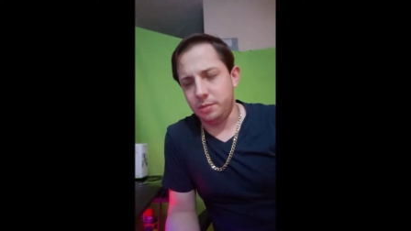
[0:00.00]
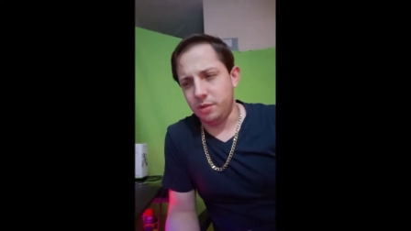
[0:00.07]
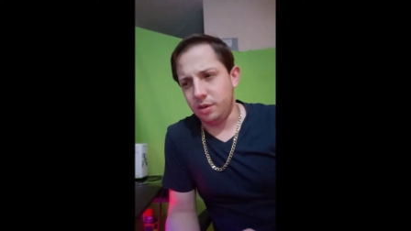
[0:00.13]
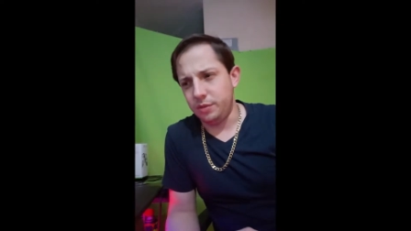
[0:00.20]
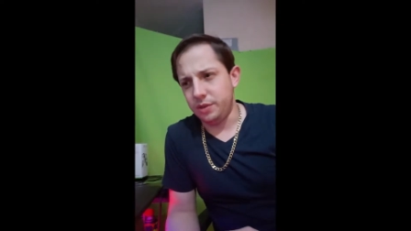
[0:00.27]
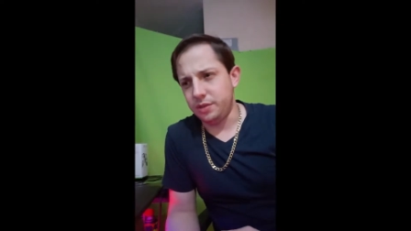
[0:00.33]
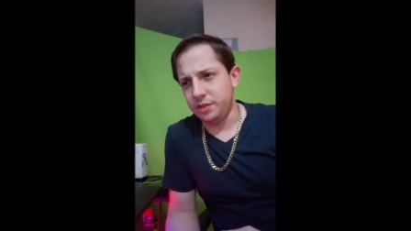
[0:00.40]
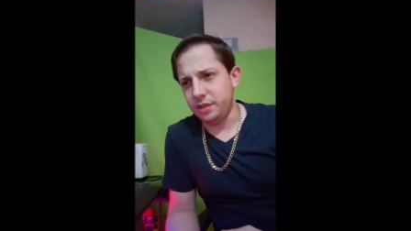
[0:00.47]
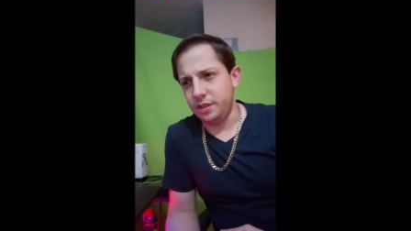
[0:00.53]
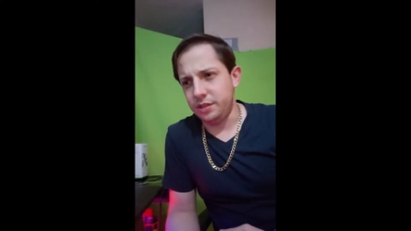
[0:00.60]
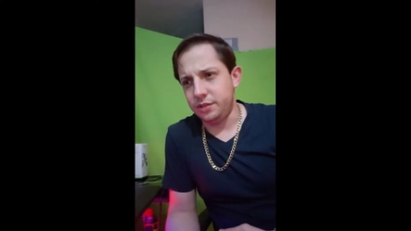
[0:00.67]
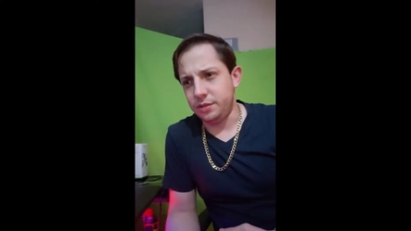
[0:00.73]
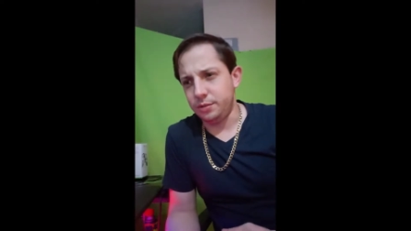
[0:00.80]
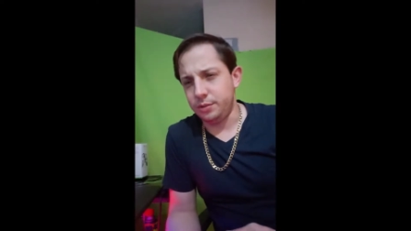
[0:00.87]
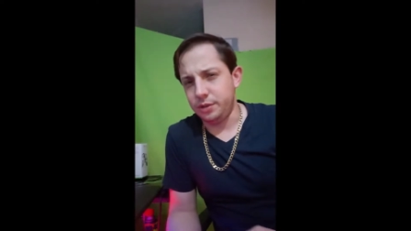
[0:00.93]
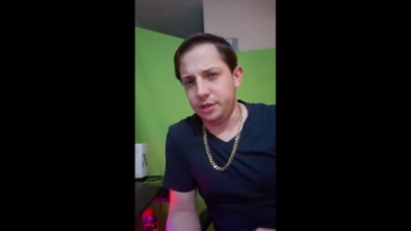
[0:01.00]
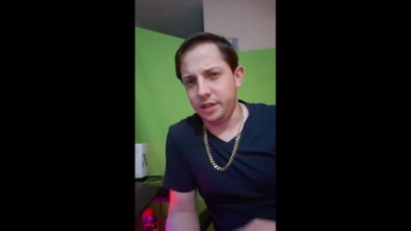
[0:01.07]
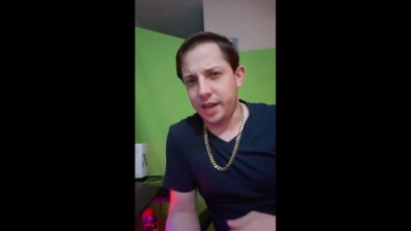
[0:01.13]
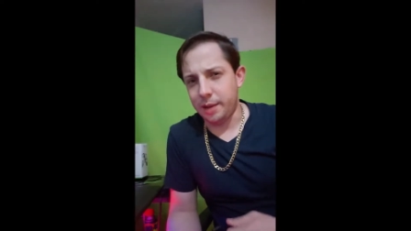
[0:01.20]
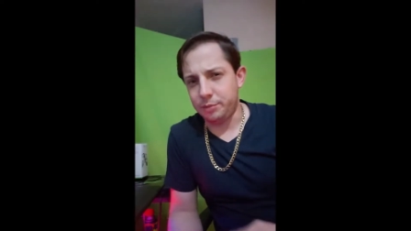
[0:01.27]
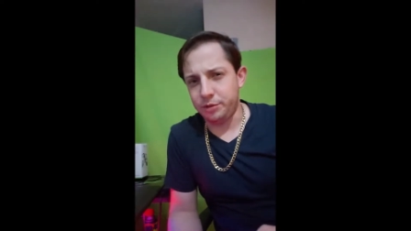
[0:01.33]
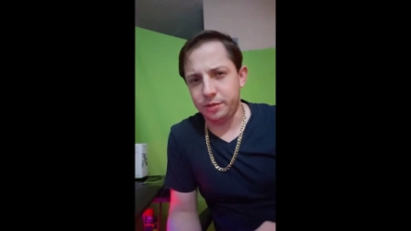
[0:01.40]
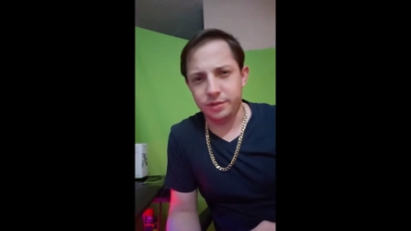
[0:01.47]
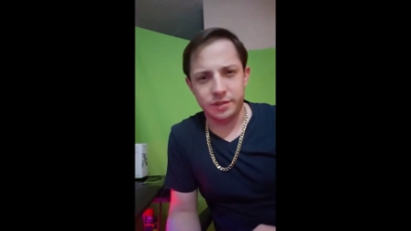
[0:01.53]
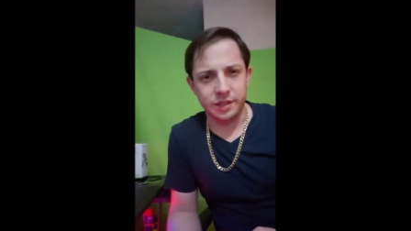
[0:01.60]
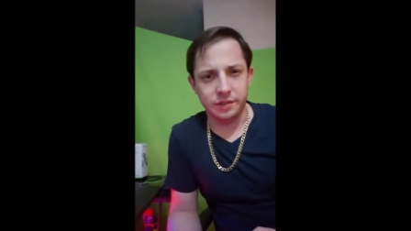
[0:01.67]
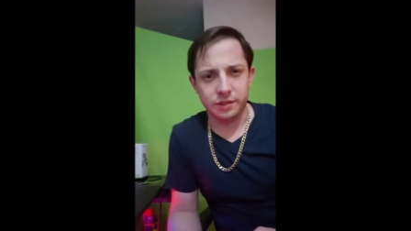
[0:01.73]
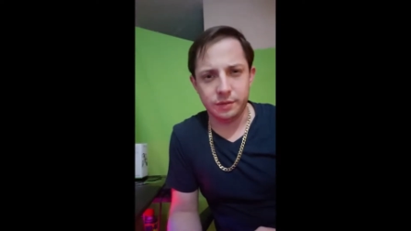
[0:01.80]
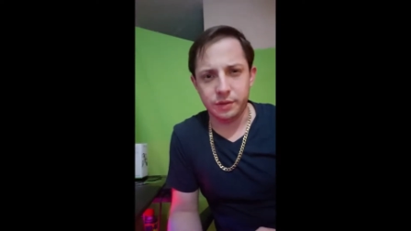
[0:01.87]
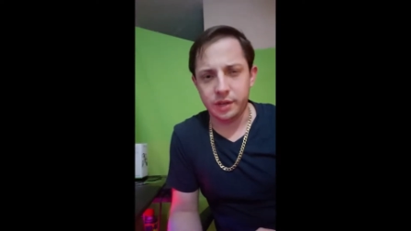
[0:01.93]
obviously, to really capture the
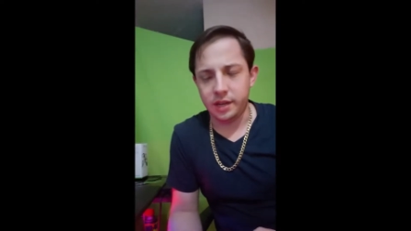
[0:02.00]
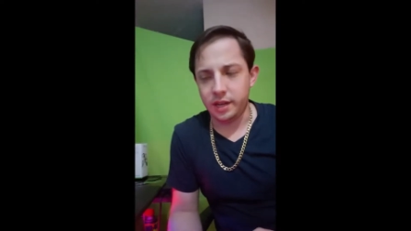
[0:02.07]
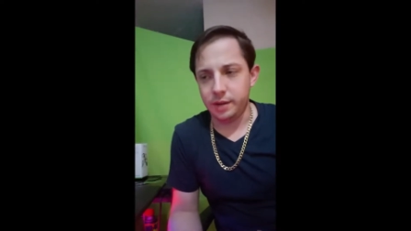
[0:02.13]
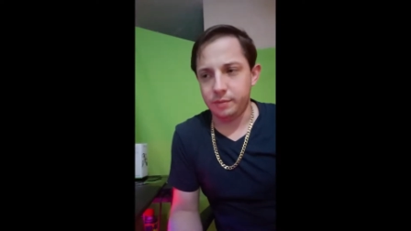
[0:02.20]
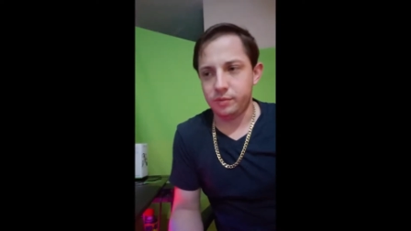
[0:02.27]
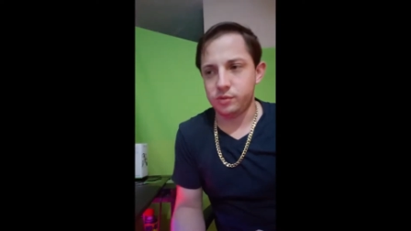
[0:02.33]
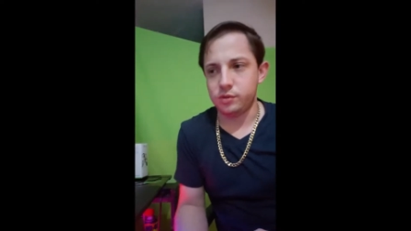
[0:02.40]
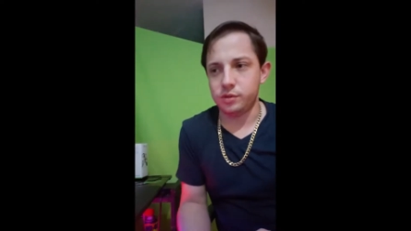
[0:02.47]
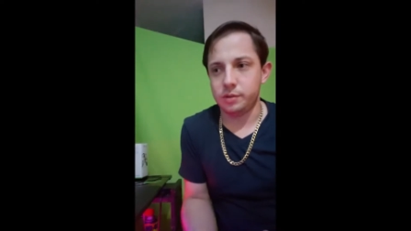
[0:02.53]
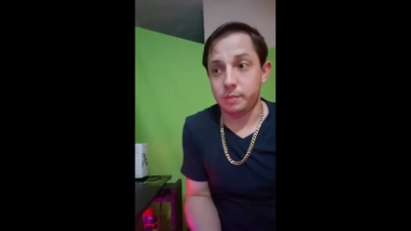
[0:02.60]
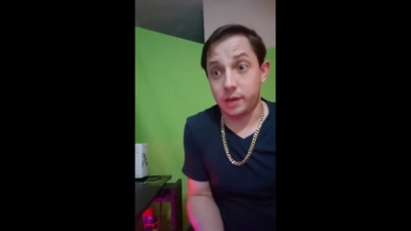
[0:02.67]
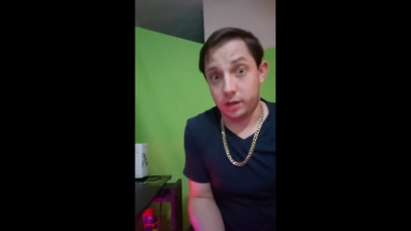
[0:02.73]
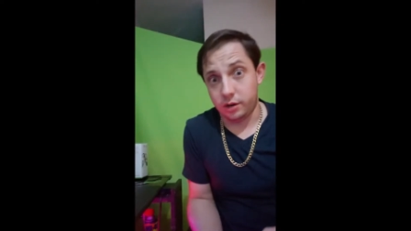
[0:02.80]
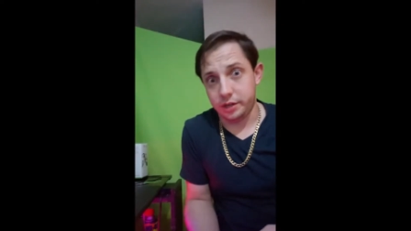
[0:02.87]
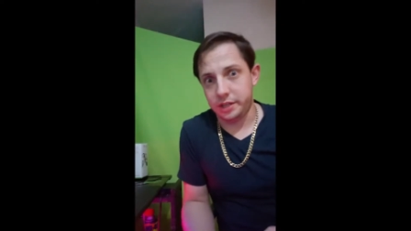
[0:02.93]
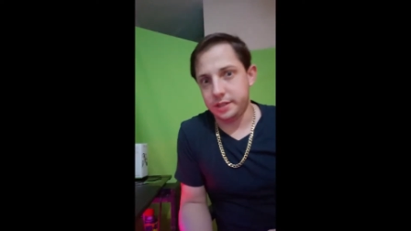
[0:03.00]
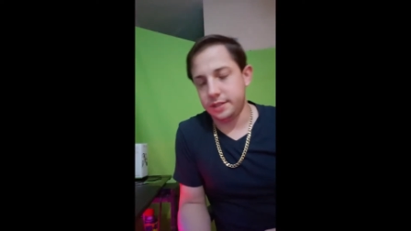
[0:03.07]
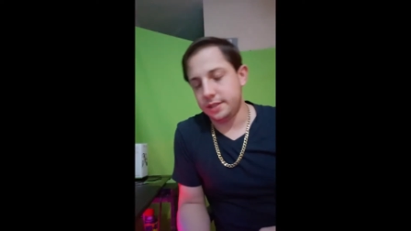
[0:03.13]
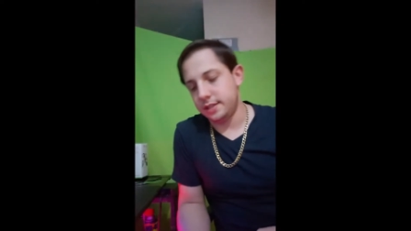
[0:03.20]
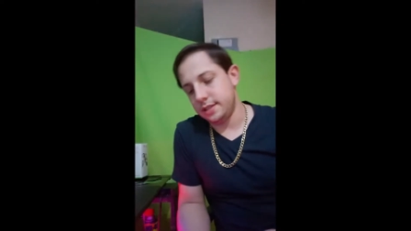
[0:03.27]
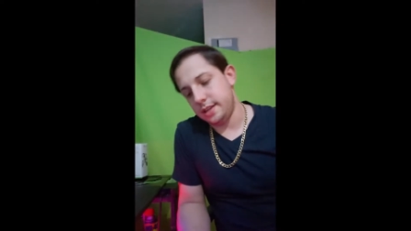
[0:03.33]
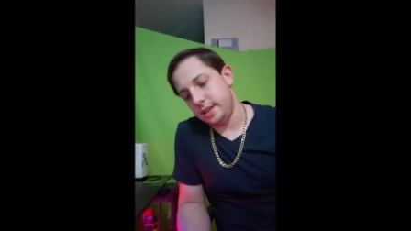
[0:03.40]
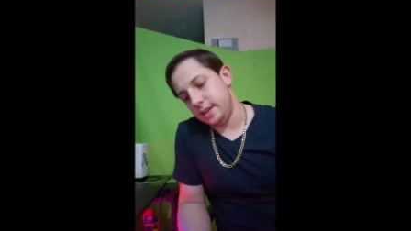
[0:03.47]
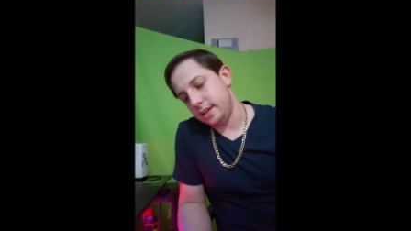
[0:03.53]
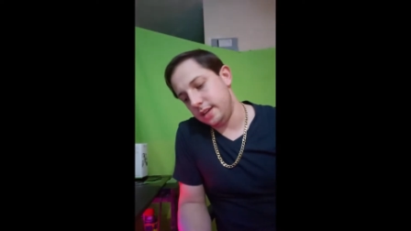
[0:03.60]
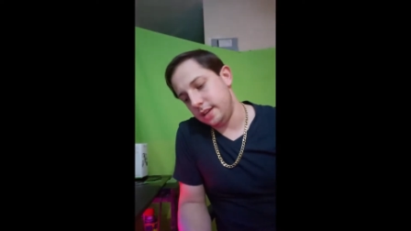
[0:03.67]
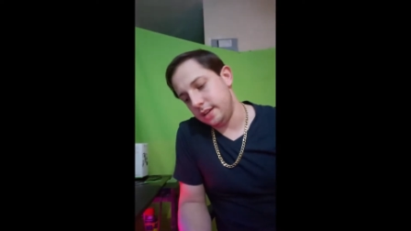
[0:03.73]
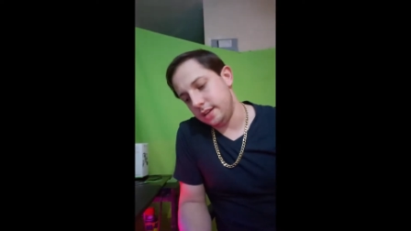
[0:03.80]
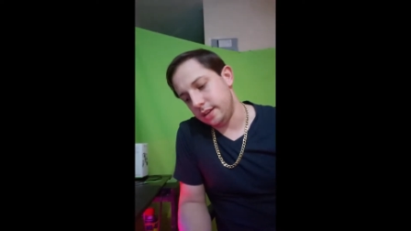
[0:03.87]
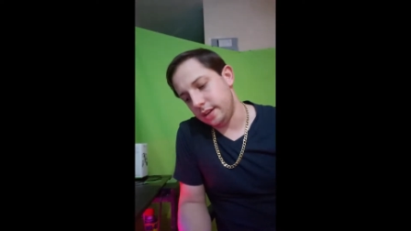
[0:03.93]
sense of the game for my audience,
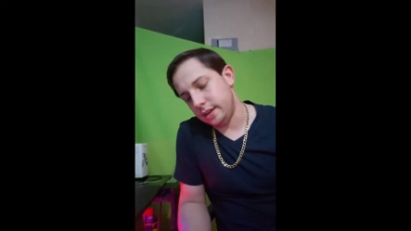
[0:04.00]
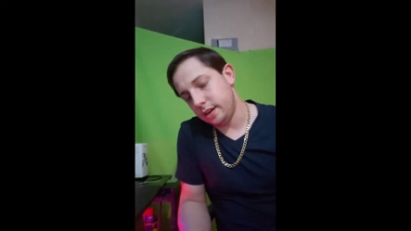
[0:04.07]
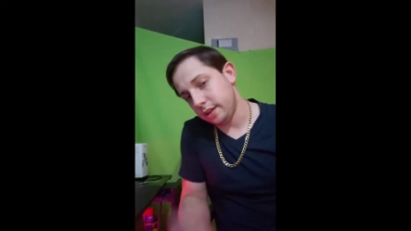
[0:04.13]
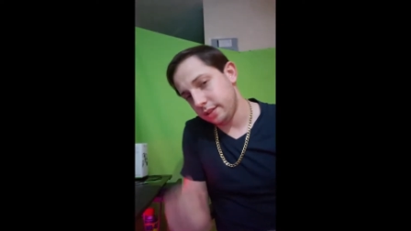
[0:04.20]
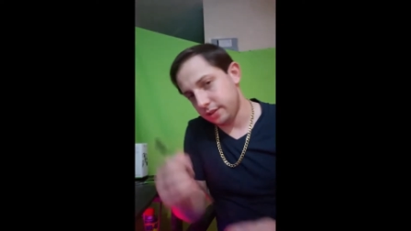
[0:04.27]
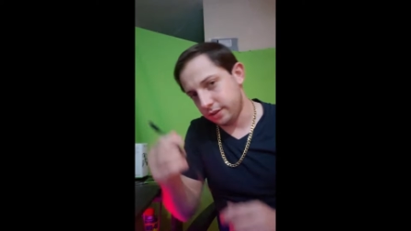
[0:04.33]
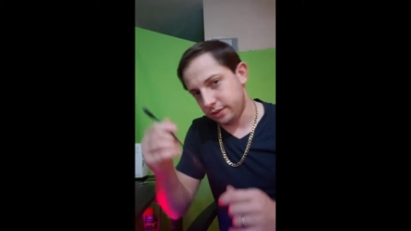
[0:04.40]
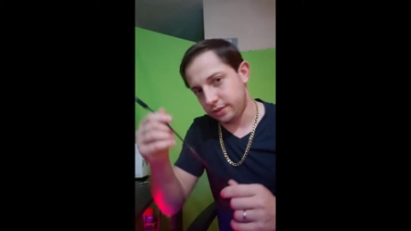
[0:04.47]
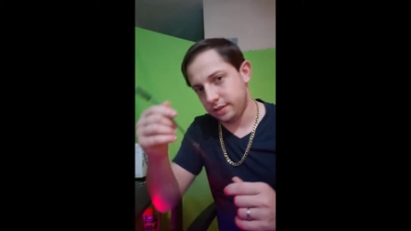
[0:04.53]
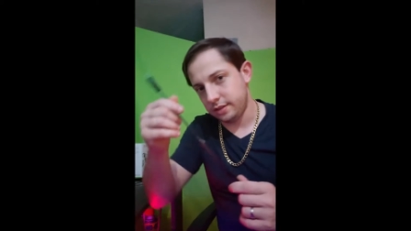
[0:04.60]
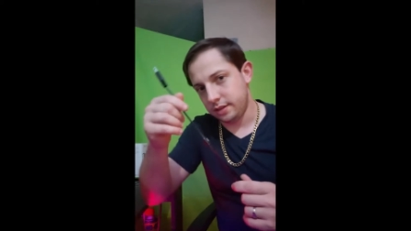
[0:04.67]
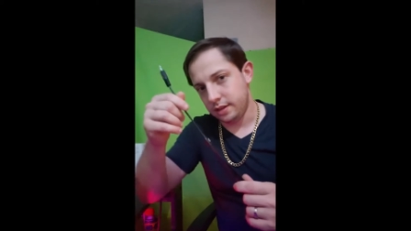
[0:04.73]
and I got this.